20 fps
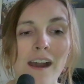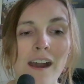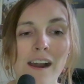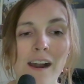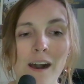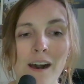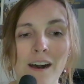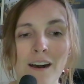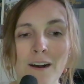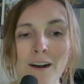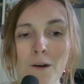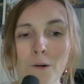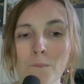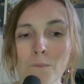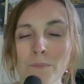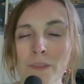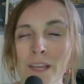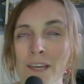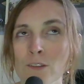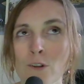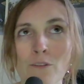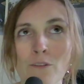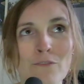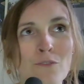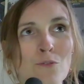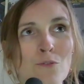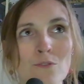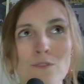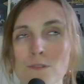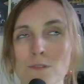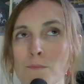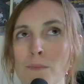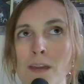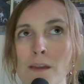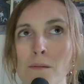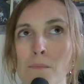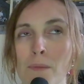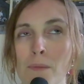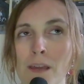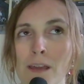And of course,
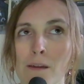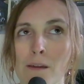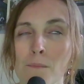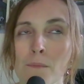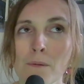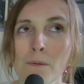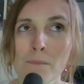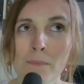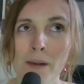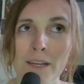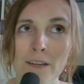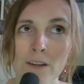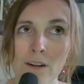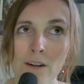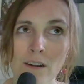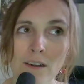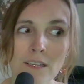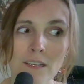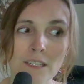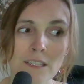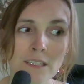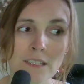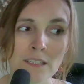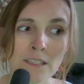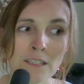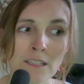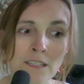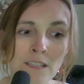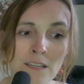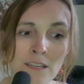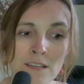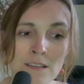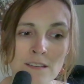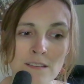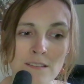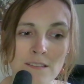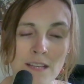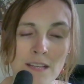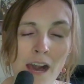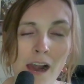Bam Bam, my god, he
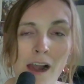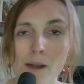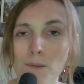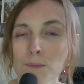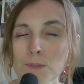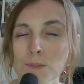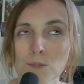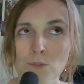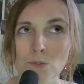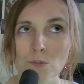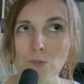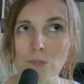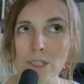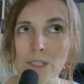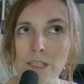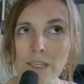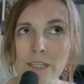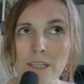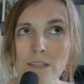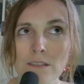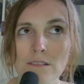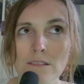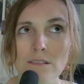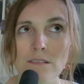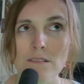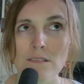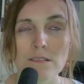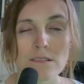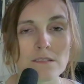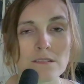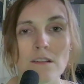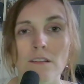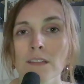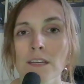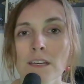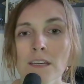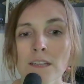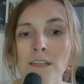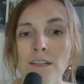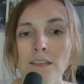is absolutely
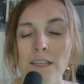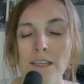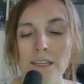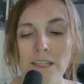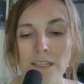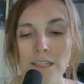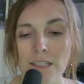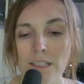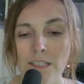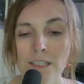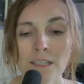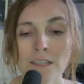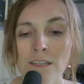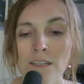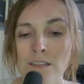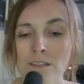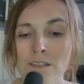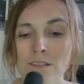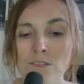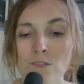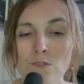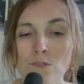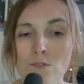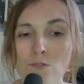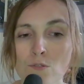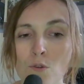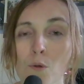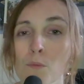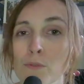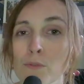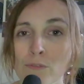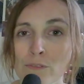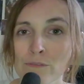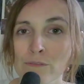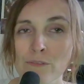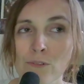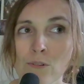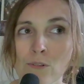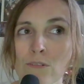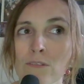stunning. Like, he is so
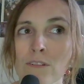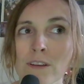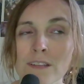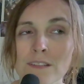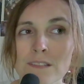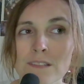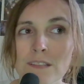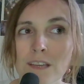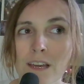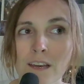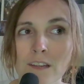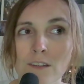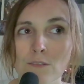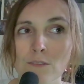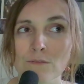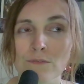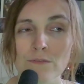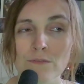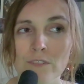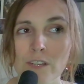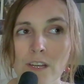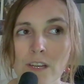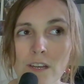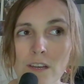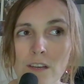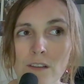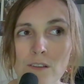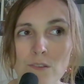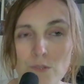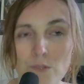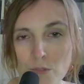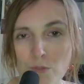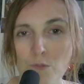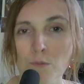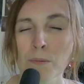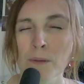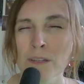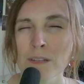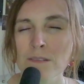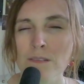beautiful. It's kind of
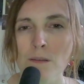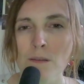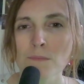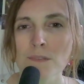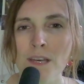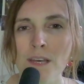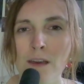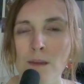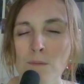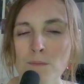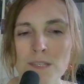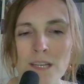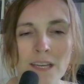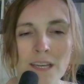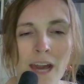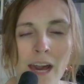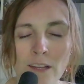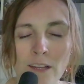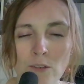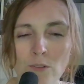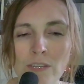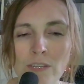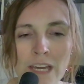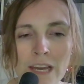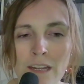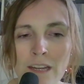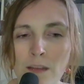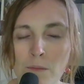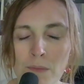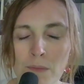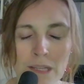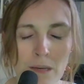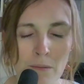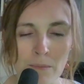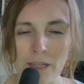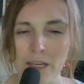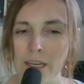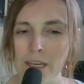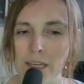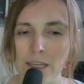stupid sometimes. Like, I look at him and I'm
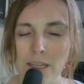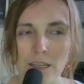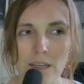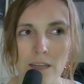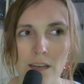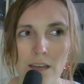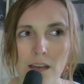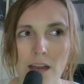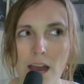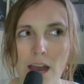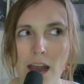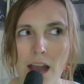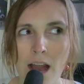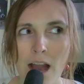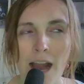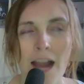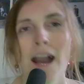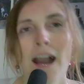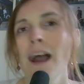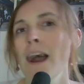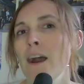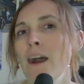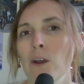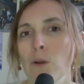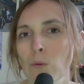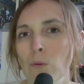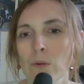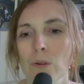like, how?